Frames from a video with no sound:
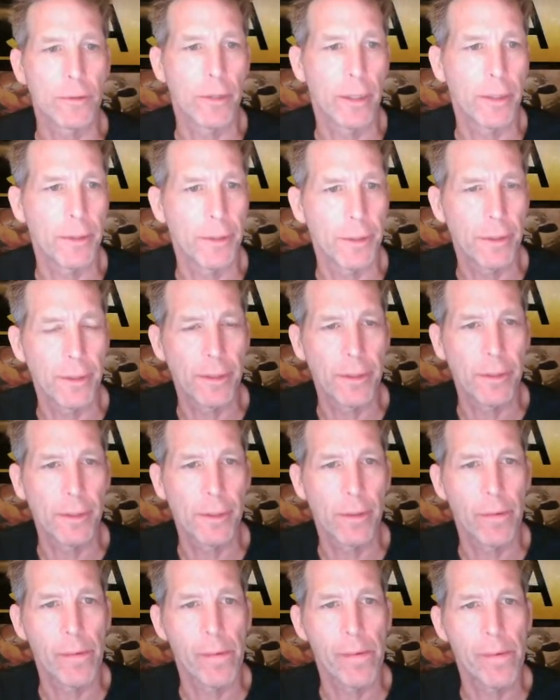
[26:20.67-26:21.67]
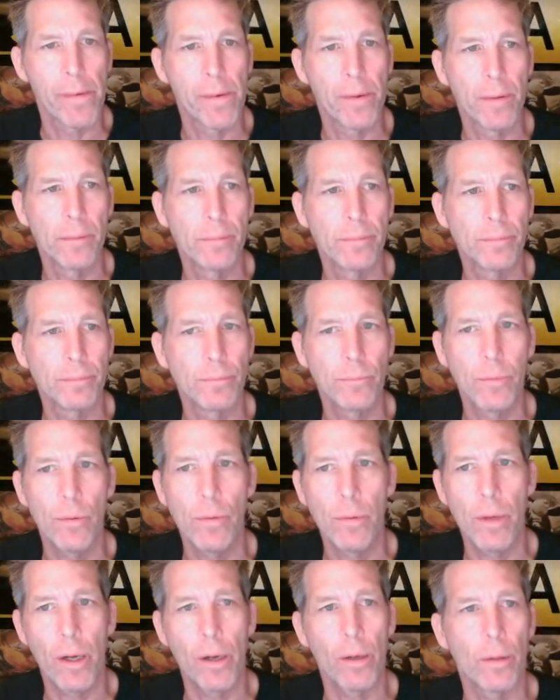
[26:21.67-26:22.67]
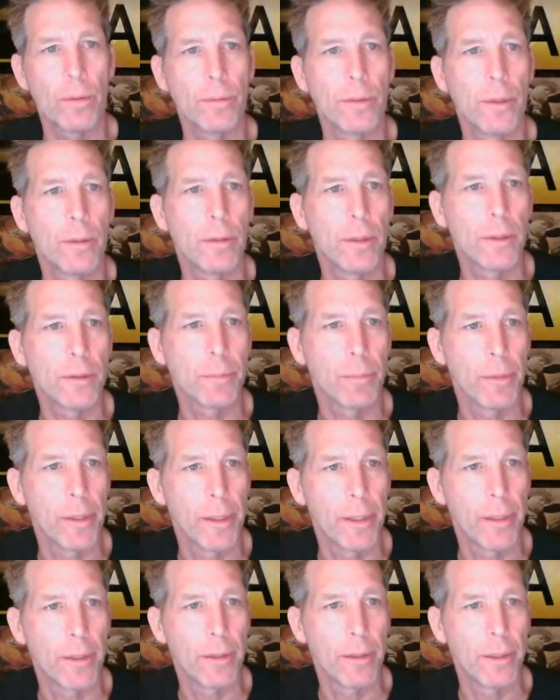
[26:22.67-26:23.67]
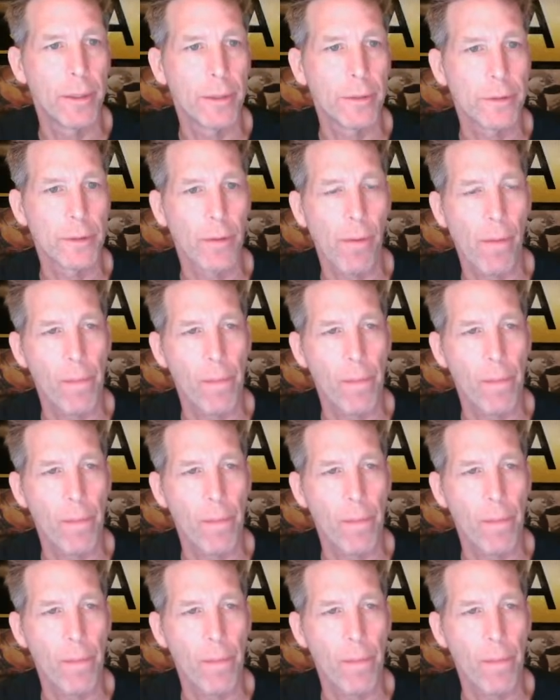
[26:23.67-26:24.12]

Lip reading: right there. Oh, no, that's my analytics.